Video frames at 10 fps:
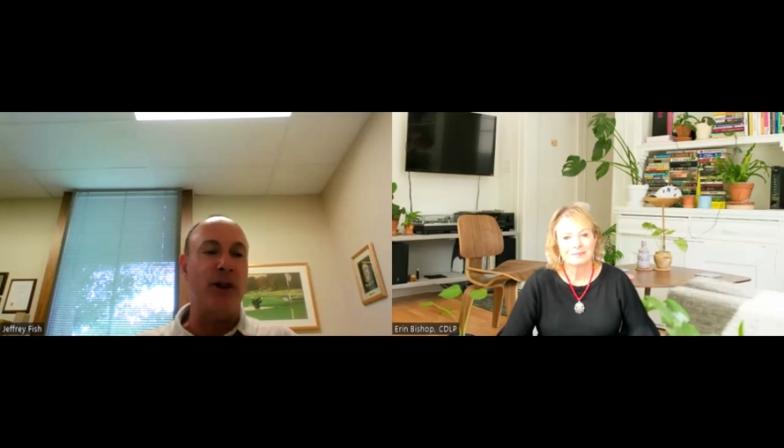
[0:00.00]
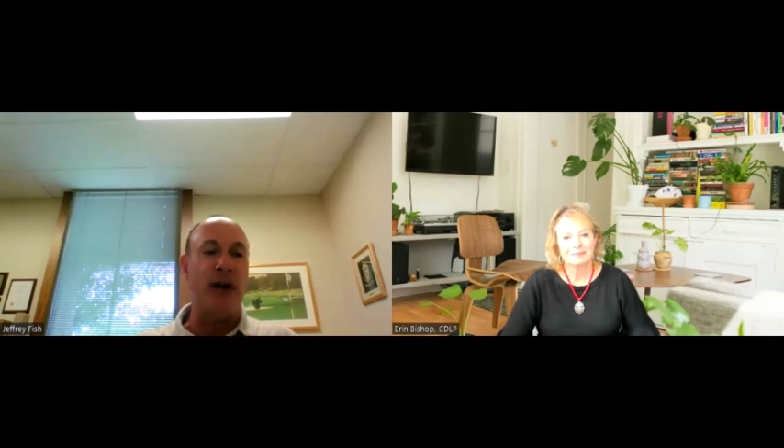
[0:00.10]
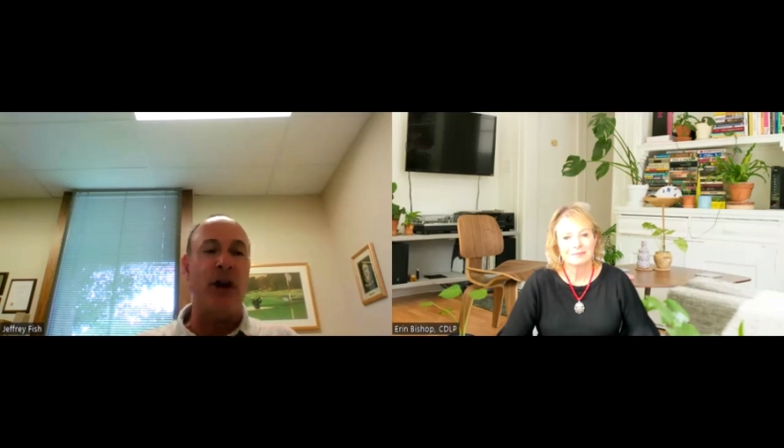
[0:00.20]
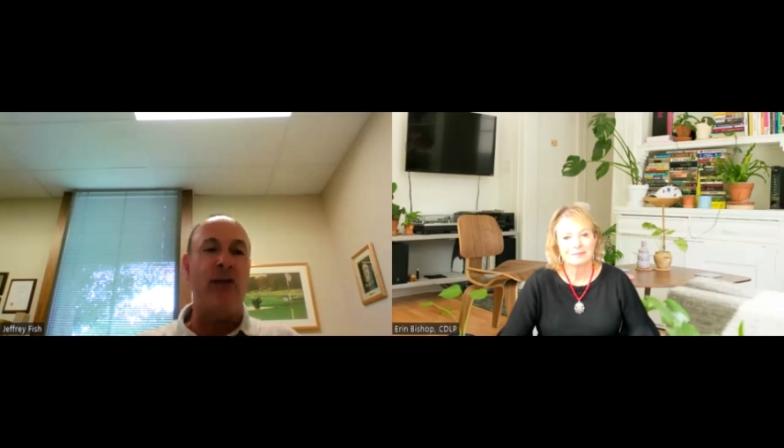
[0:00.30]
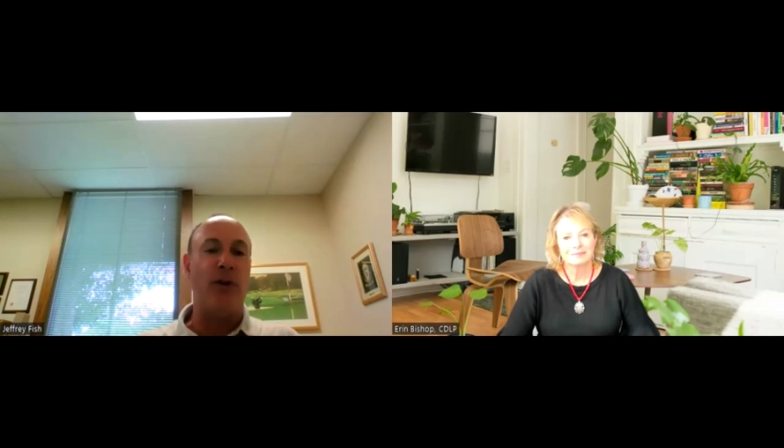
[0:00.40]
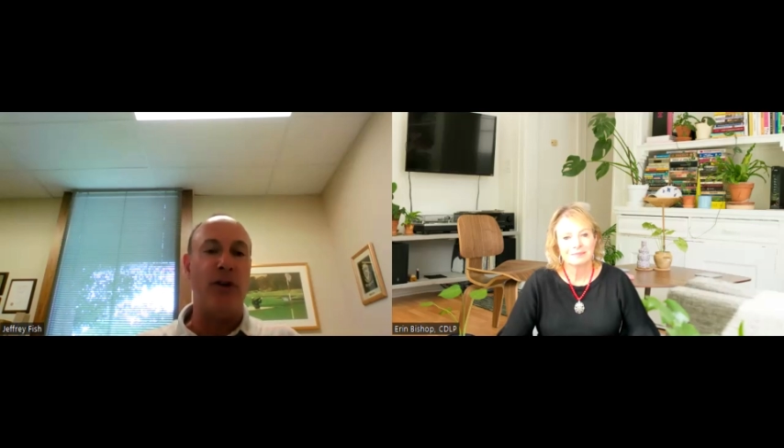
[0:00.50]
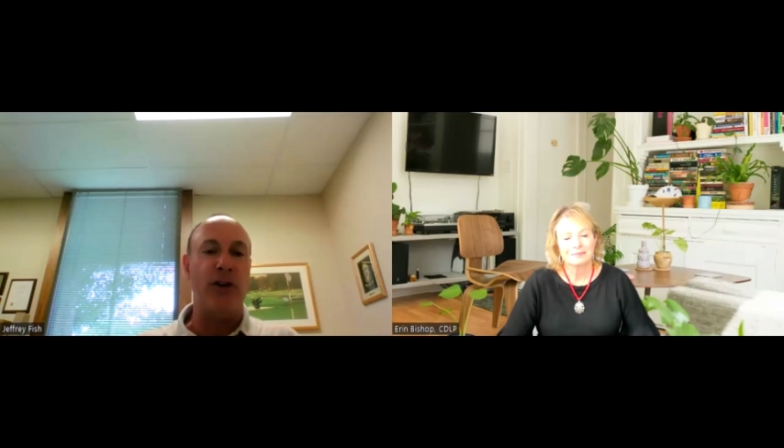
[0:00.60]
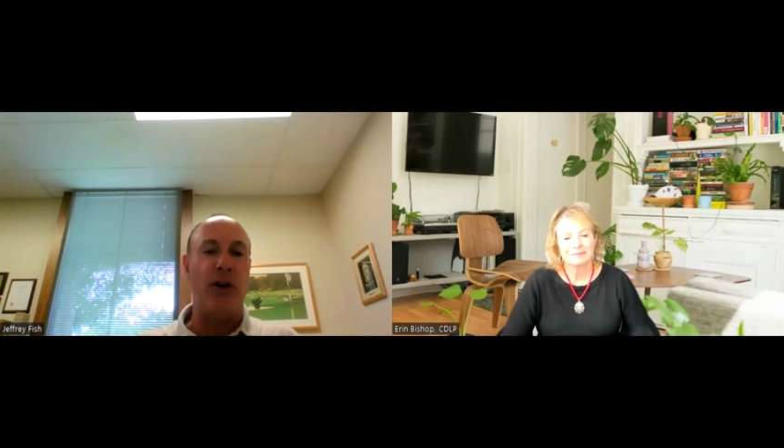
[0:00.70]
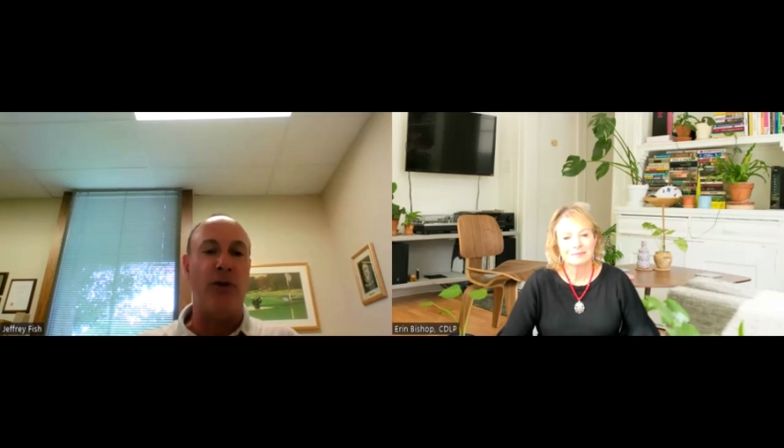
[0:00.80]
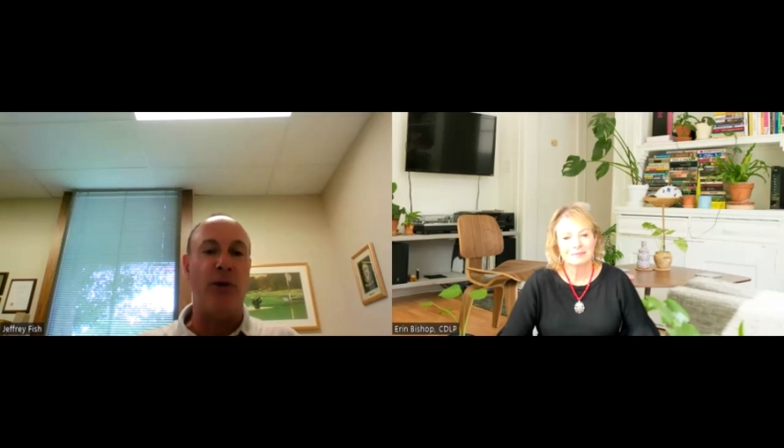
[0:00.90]
caring for each
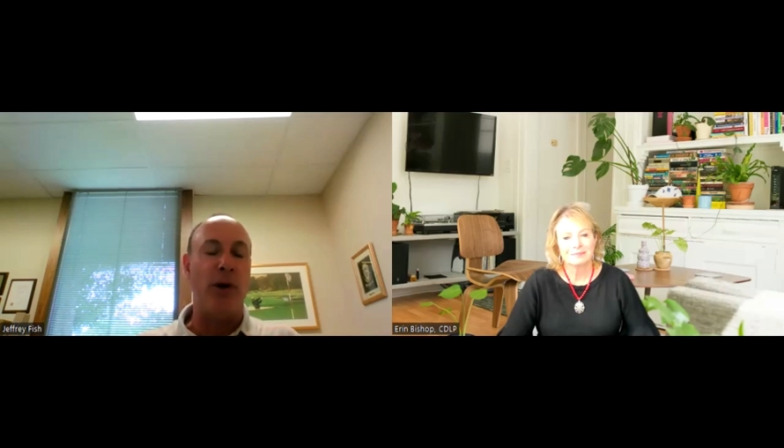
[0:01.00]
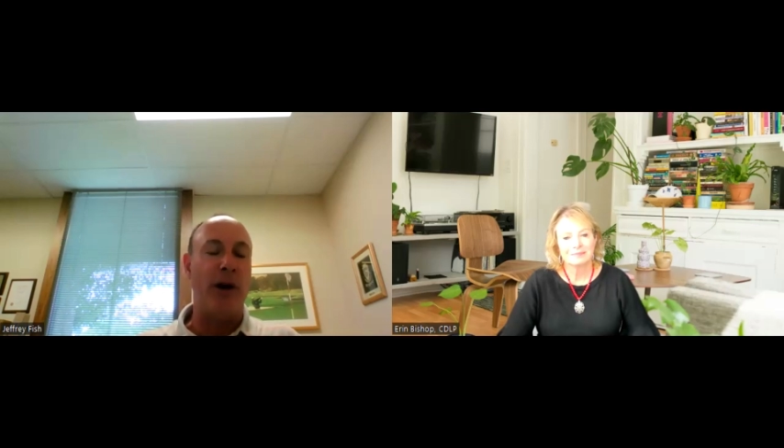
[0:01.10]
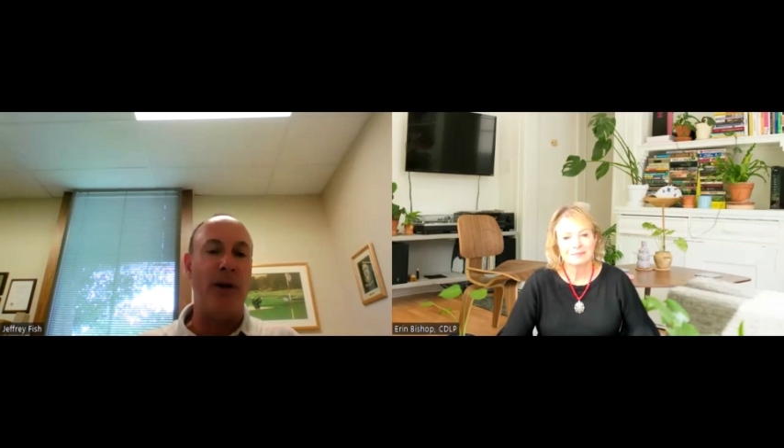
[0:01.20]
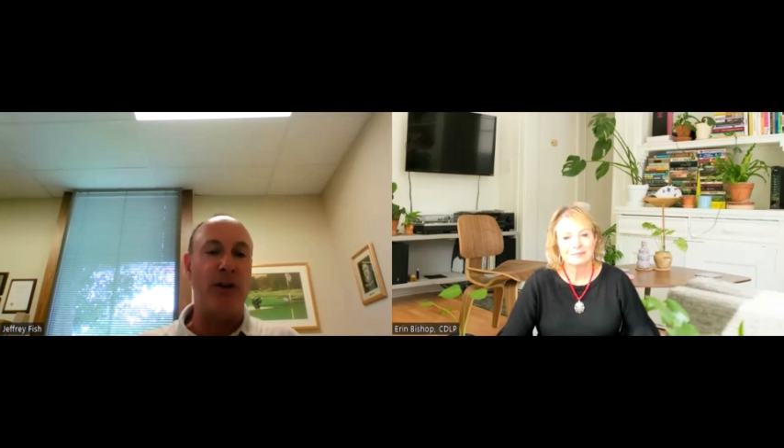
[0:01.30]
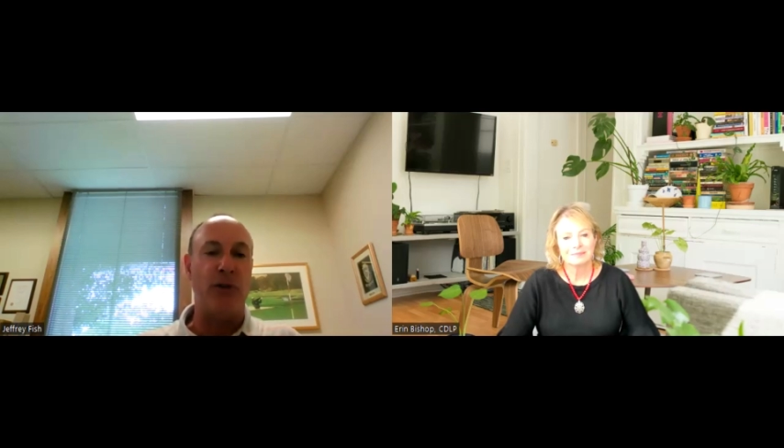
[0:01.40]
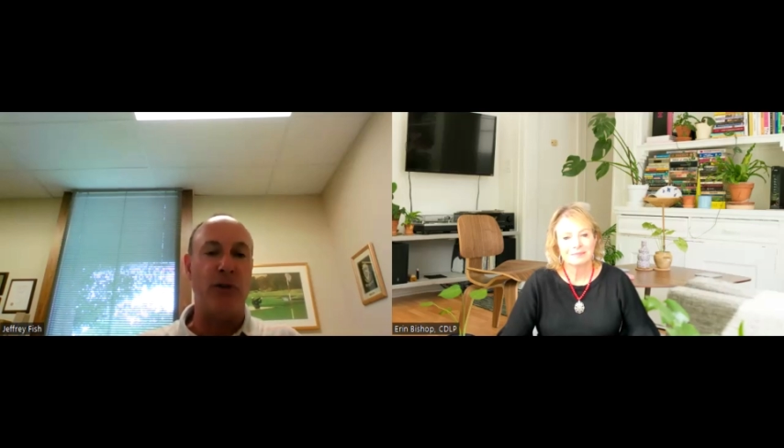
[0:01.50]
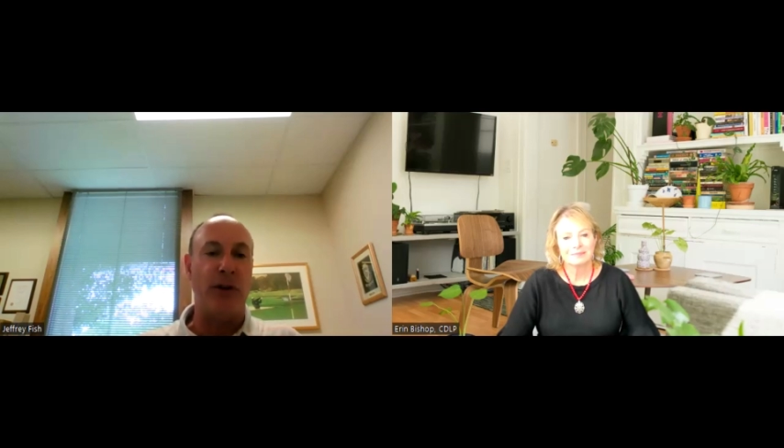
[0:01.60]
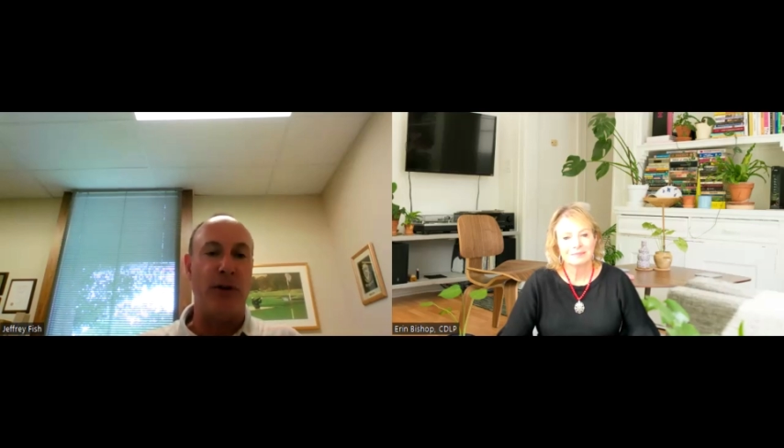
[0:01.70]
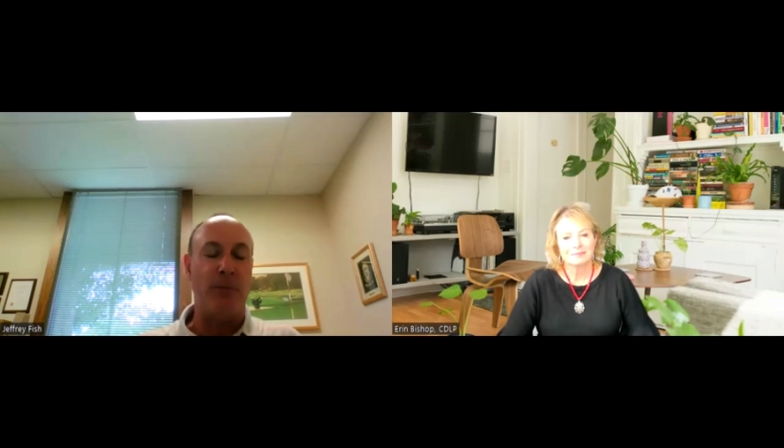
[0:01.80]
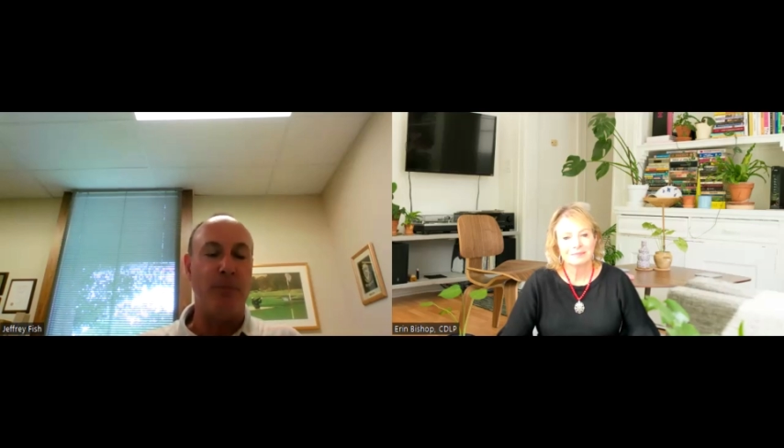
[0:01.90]
other and wanting to make sure
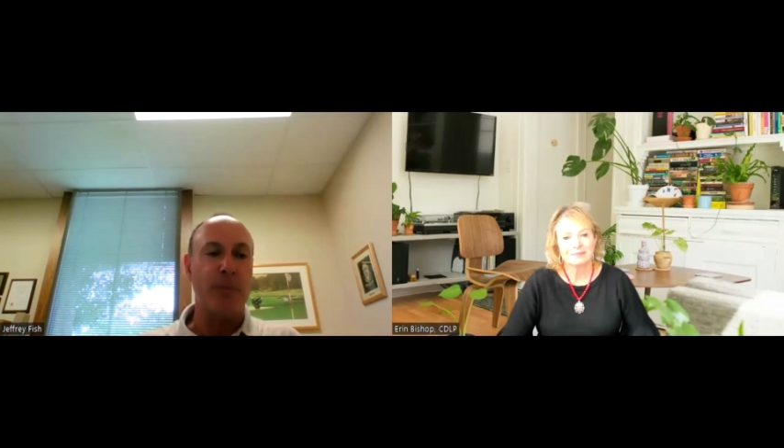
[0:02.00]
they're